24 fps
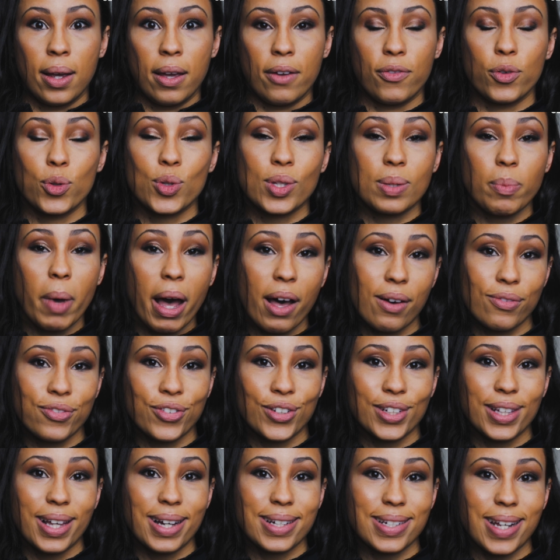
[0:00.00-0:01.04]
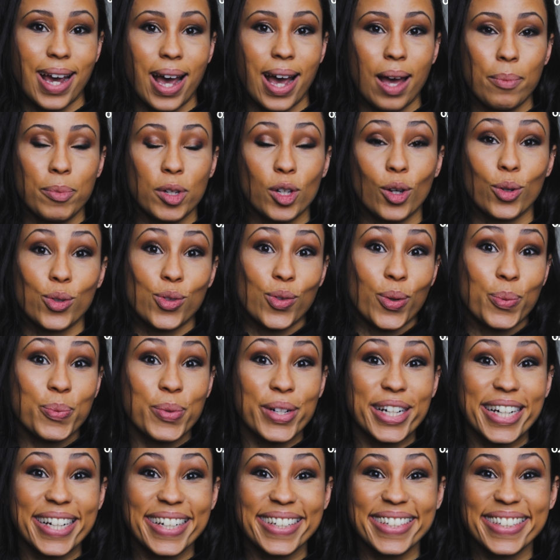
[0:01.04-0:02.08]
If you smile for a long time, it goes from
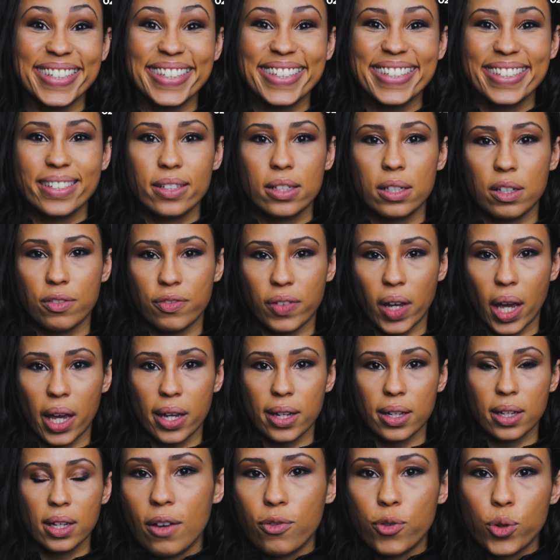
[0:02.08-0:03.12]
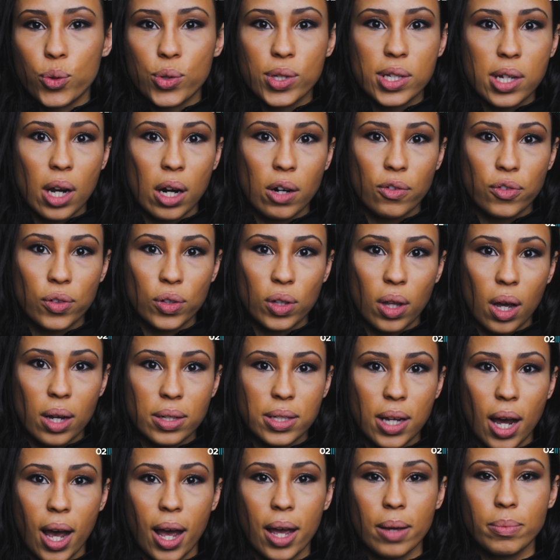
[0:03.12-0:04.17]
real to fake. If you stare for a long
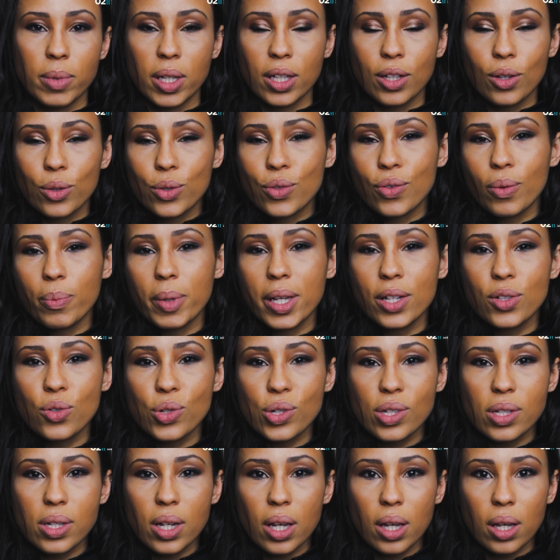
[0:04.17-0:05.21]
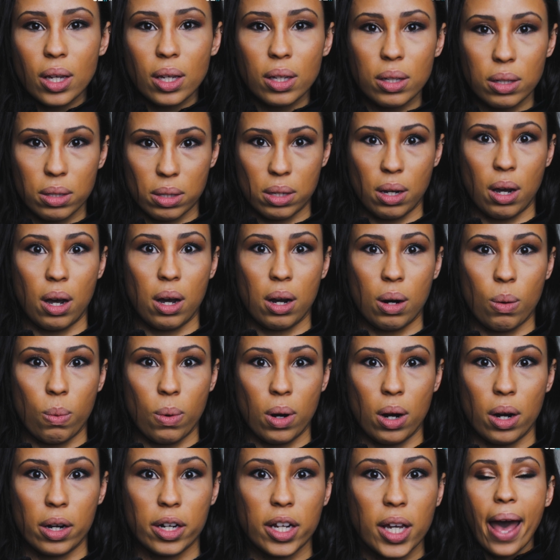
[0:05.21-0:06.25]
time, it goes from interesting to
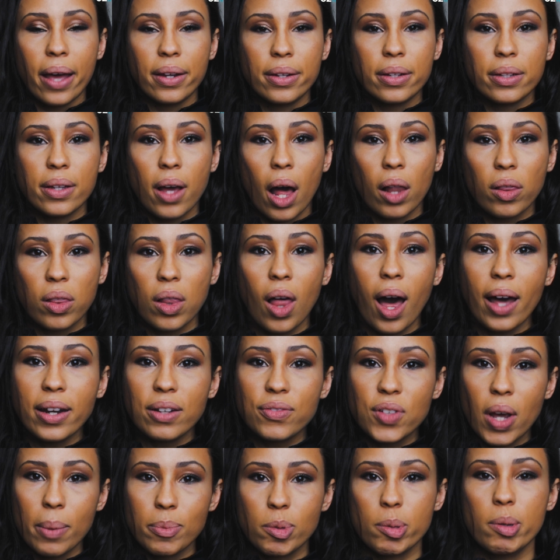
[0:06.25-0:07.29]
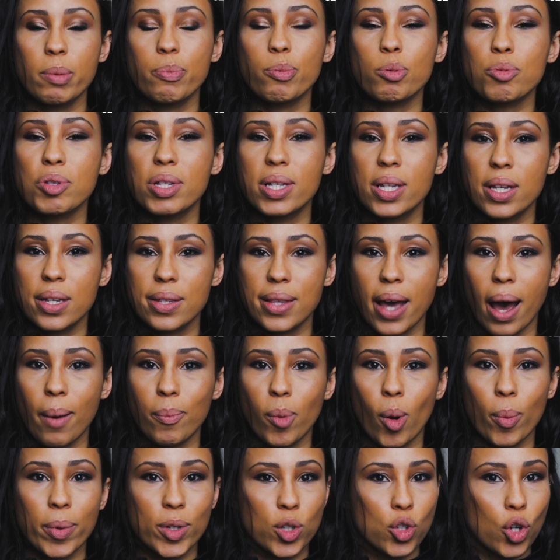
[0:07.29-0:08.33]
awkward. And a lot of times people need that
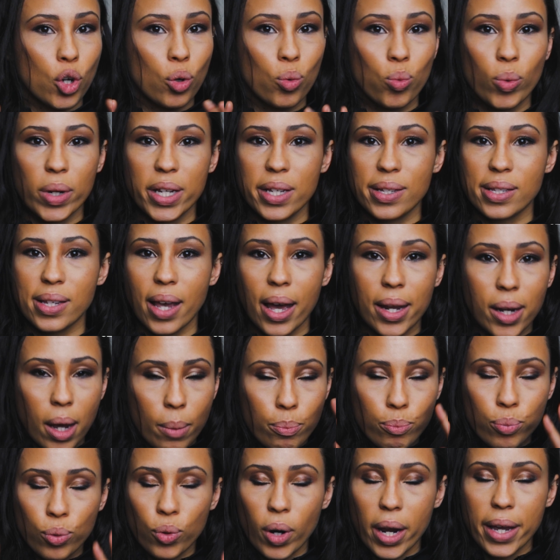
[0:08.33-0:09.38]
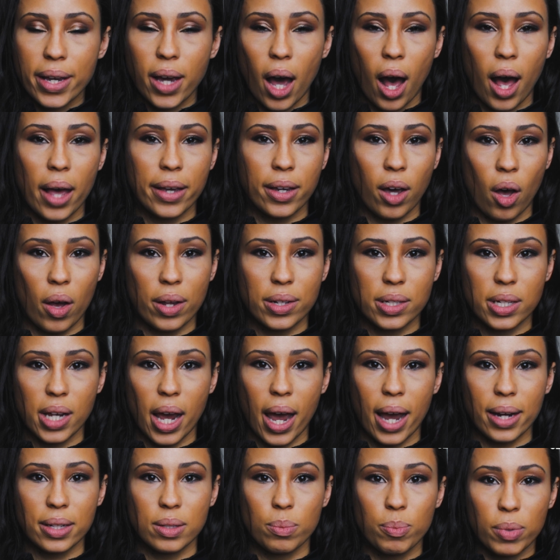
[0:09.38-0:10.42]
moment to reset and break eye
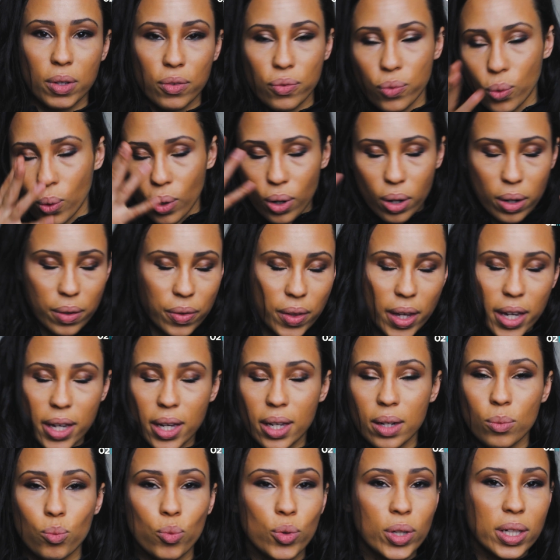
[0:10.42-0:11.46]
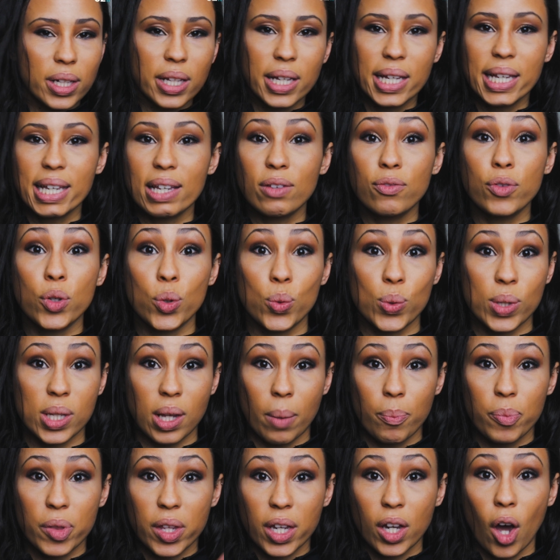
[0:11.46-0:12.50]
contact before they can really give you
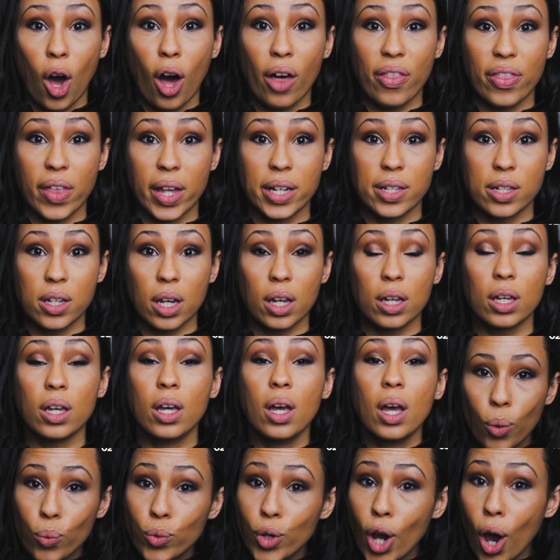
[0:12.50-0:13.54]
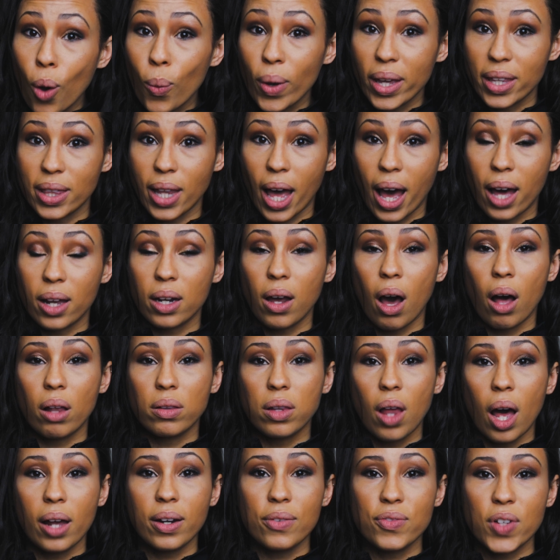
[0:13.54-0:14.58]
something authentic. So knowing that, a
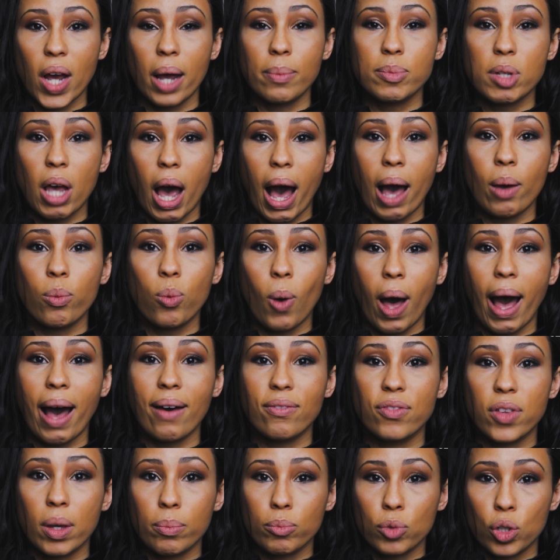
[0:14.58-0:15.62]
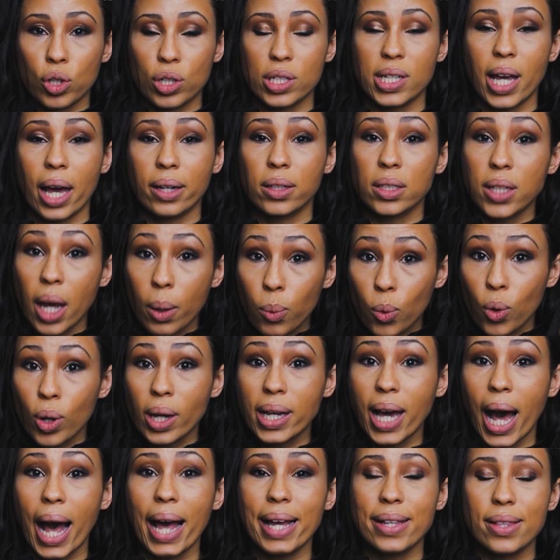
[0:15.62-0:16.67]
lot of times I will have them look down and I
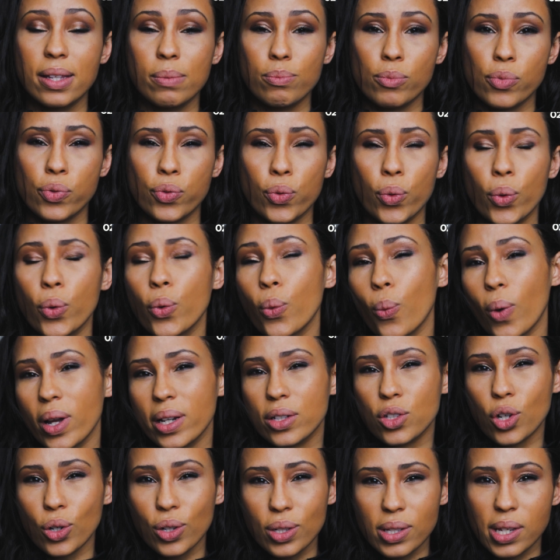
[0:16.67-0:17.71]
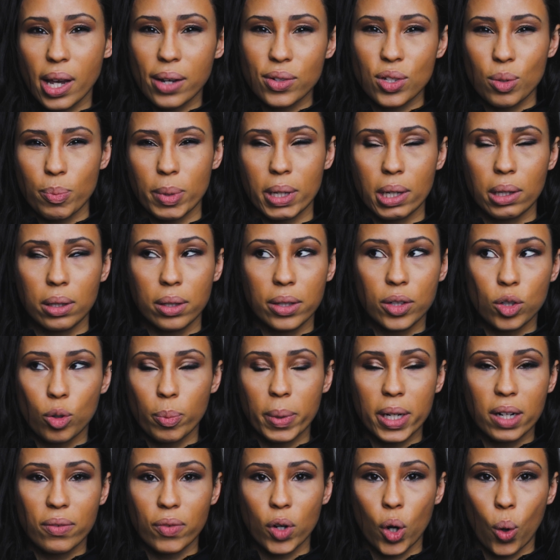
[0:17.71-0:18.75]
will guide them through what turns out to be a little
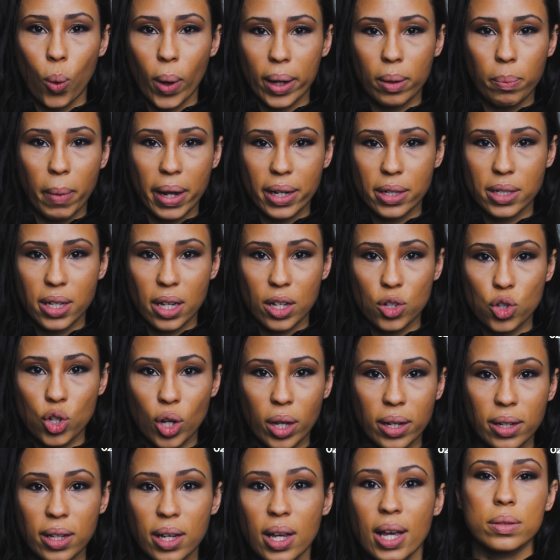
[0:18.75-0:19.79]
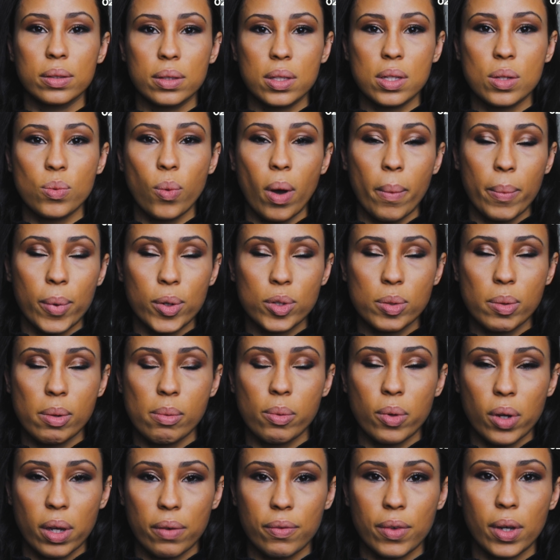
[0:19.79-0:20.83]
bit of a quick meditation. This is what most
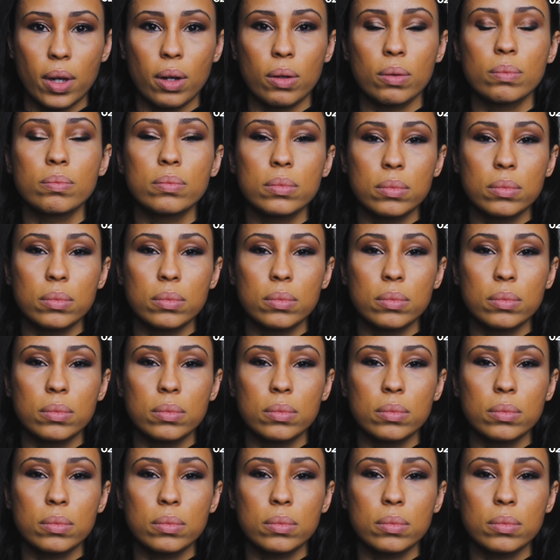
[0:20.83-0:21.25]
people give you.